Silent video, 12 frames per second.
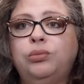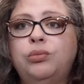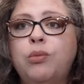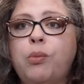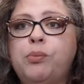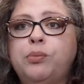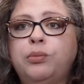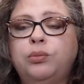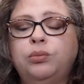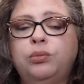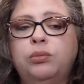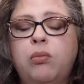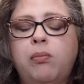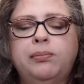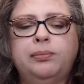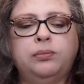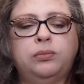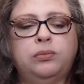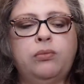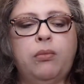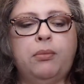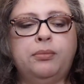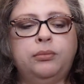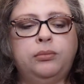
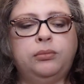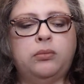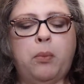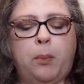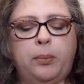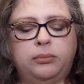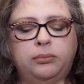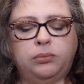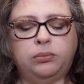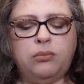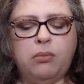Nobody speaks.